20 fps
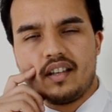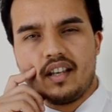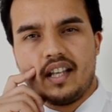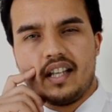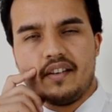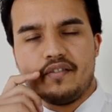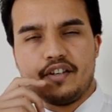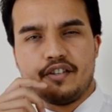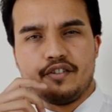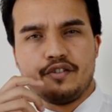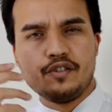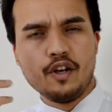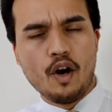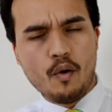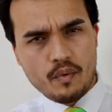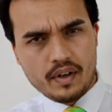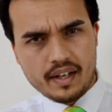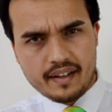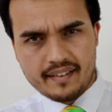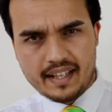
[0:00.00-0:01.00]
And if you
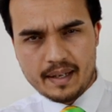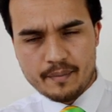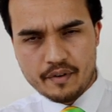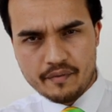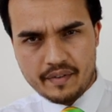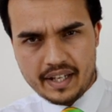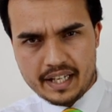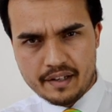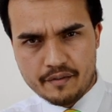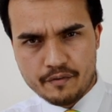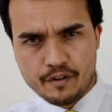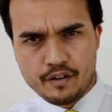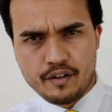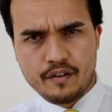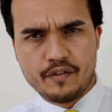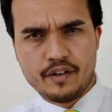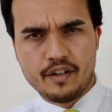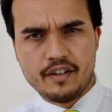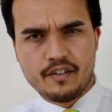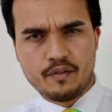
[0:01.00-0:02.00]
don't want to see more vegan food
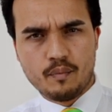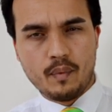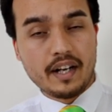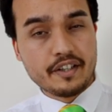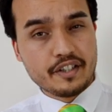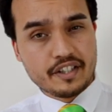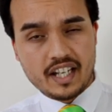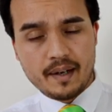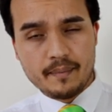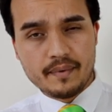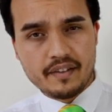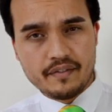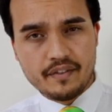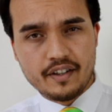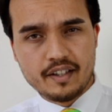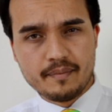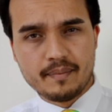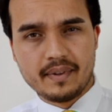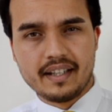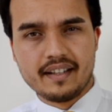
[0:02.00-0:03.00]
reviews, why'd you come in the
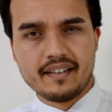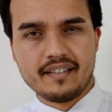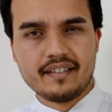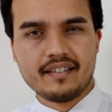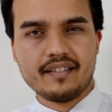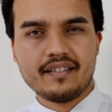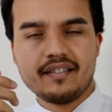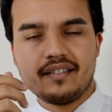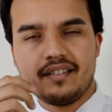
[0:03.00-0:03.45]
first place?